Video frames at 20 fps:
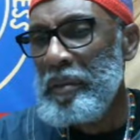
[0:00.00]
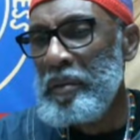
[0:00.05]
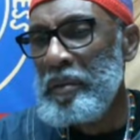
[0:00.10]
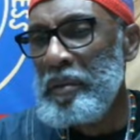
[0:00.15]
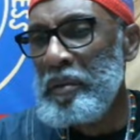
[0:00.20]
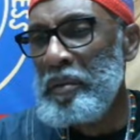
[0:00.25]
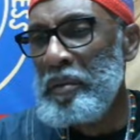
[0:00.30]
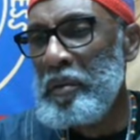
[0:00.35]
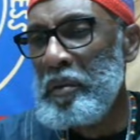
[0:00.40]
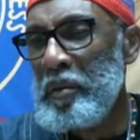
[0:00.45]

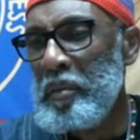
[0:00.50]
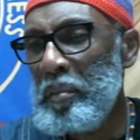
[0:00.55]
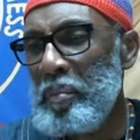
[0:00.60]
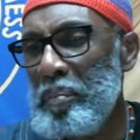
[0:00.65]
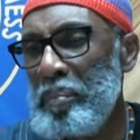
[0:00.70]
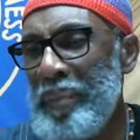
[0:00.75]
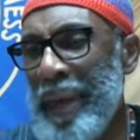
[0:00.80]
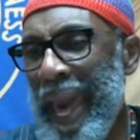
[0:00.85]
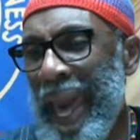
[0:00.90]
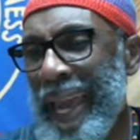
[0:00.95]
you know,
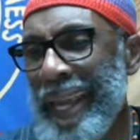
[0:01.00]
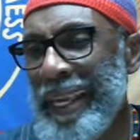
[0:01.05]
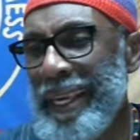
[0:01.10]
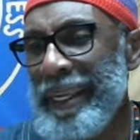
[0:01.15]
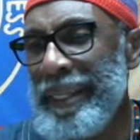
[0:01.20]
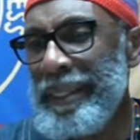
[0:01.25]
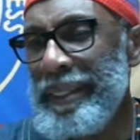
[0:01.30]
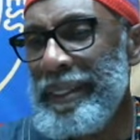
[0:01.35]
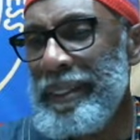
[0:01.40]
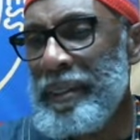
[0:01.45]

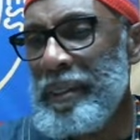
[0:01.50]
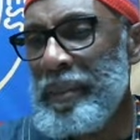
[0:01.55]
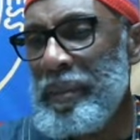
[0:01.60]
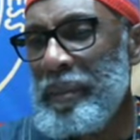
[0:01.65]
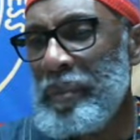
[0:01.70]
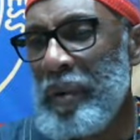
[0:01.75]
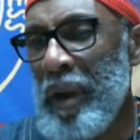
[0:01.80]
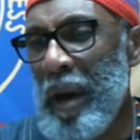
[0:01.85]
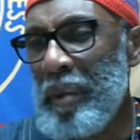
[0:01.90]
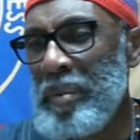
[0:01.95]
backing
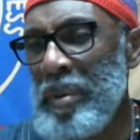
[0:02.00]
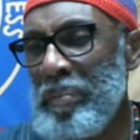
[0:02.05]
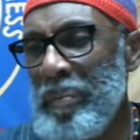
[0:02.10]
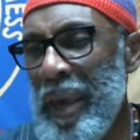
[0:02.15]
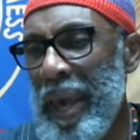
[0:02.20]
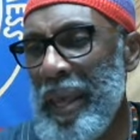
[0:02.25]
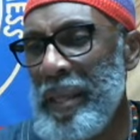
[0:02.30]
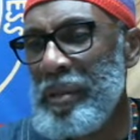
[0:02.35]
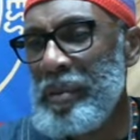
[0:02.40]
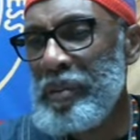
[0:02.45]
Rahm
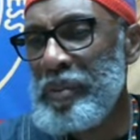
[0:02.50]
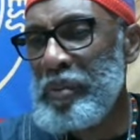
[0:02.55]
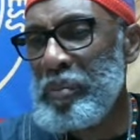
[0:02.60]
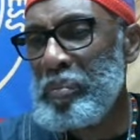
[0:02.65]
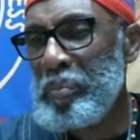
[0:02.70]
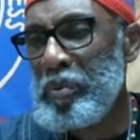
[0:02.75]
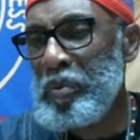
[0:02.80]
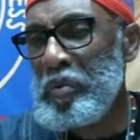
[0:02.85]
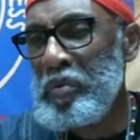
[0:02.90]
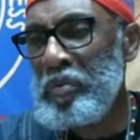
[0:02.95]
Emanuel's
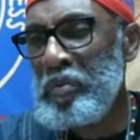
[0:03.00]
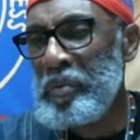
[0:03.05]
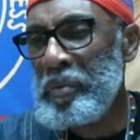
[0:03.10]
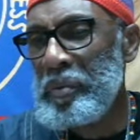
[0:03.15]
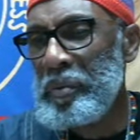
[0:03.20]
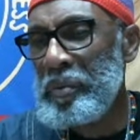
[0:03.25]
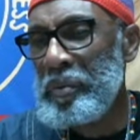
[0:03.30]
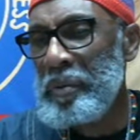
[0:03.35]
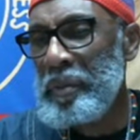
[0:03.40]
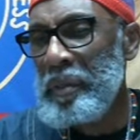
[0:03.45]

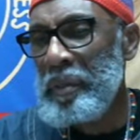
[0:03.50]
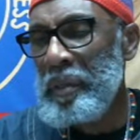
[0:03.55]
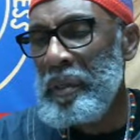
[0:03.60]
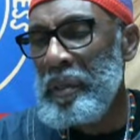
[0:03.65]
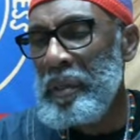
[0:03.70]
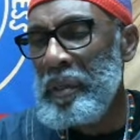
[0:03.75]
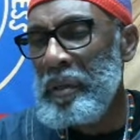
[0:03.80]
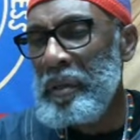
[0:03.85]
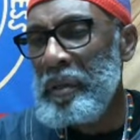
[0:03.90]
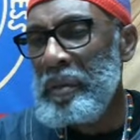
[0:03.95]
approval
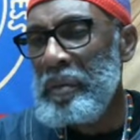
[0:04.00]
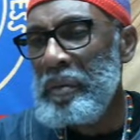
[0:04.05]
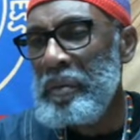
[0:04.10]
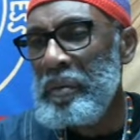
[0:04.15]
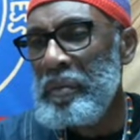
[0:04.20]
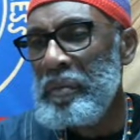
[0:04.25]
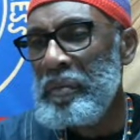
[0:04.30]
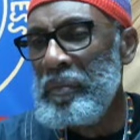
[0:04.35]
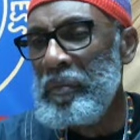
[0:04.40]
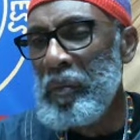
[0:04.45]

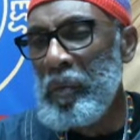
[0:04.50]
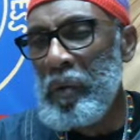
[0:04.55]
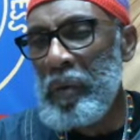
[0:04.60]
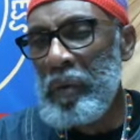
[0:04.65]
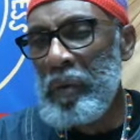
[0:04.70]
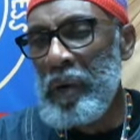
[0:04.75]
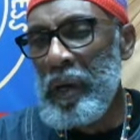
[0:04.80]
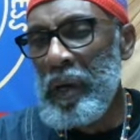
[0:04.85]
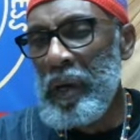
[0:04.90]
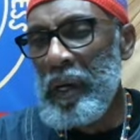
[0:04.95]

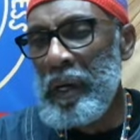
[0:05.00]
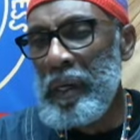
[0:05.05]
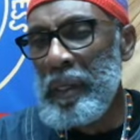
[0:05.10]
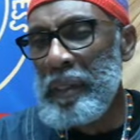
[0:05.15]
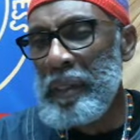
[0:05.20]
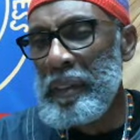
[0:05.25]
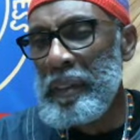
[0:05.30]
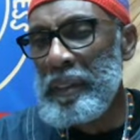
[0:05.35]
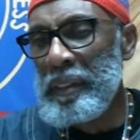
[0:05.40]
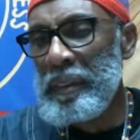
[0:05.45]
for uh,
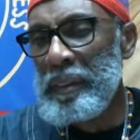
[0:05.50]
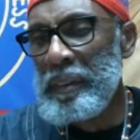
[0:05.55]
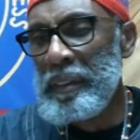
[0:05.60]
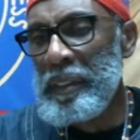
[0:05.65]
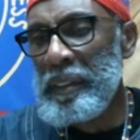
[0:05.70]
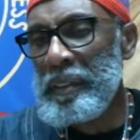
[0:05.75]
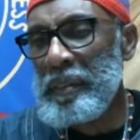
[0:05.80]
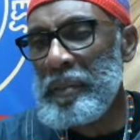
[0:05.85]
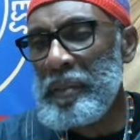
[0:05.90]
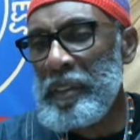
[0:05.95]

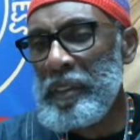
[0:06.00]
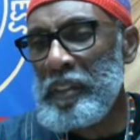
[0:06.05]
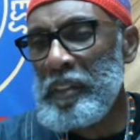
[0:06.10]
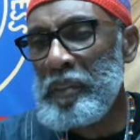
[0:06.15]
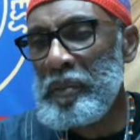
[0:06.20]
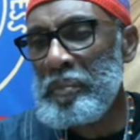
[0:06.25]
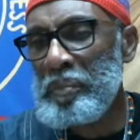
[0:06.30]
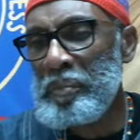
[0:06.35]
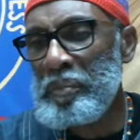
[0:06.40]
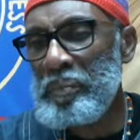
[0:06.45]
this
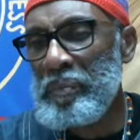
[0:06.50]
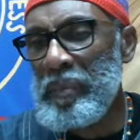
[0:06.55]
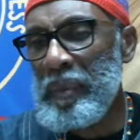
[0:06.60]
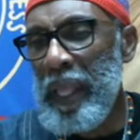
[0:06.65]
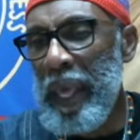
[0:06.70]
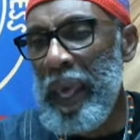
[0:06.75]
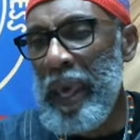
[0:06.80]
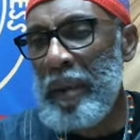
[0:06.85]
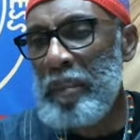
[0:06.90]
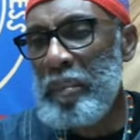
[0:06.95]
this
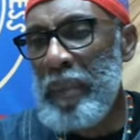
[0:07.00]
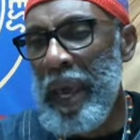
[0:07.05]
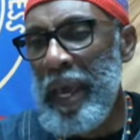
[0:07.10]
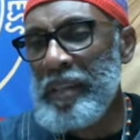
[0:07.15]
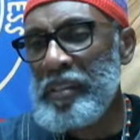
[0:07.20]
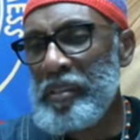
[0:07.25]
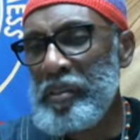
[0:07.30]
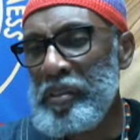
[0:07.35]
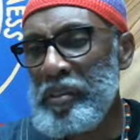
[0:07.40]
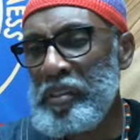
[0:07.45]

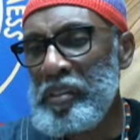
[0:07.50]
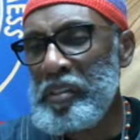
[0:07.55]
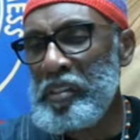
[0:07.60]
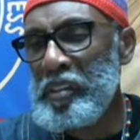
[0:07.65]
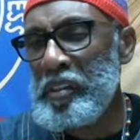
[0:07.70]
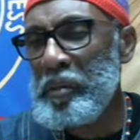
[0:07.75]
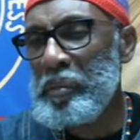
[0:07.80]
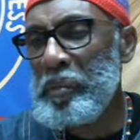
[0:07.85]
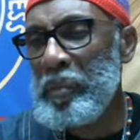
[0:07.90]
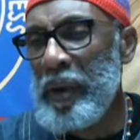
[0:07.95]

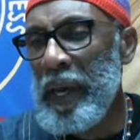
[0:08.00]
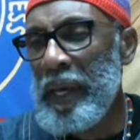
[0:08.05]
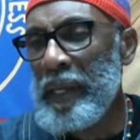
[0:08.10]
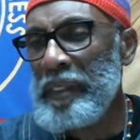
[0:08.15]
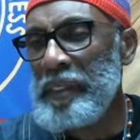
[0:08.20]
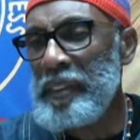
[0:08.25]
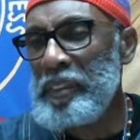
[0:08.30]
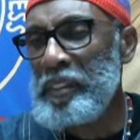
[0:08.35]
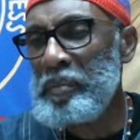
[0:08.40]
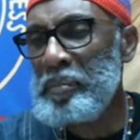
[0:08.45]
ambassadorship,
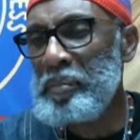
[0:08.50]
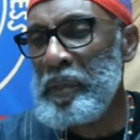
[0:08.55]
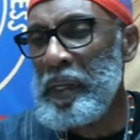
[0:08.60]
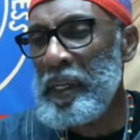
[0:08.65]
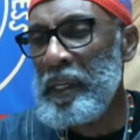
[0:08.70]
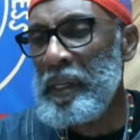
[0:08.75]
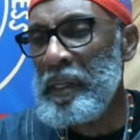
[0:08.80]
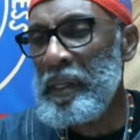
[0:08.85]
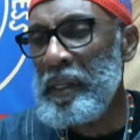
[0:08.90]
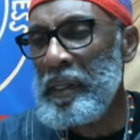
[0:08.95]
right, to
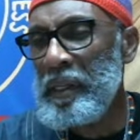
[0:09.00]
Japan.